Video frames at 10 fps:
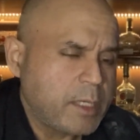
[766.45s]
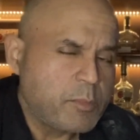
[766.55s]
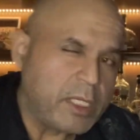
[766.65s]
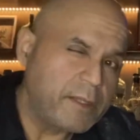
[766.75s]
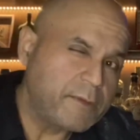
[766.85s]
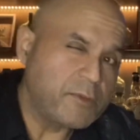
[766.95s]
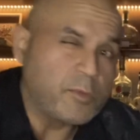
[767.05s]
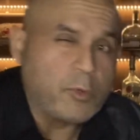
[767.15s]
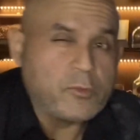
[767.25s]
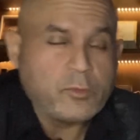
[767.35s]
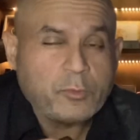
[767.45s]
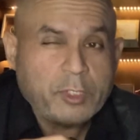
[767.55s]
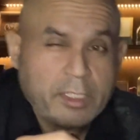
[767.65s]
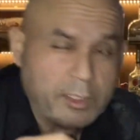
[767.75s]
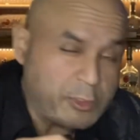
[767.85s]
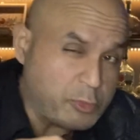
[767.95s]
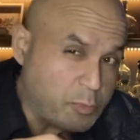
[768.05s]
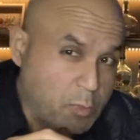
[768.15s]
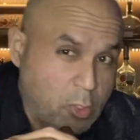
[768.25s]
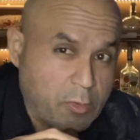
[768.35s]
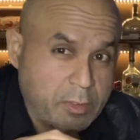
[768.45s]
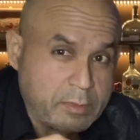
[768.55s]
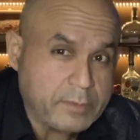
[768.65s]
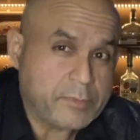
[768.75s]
believe it's supposed to be here tomorrow.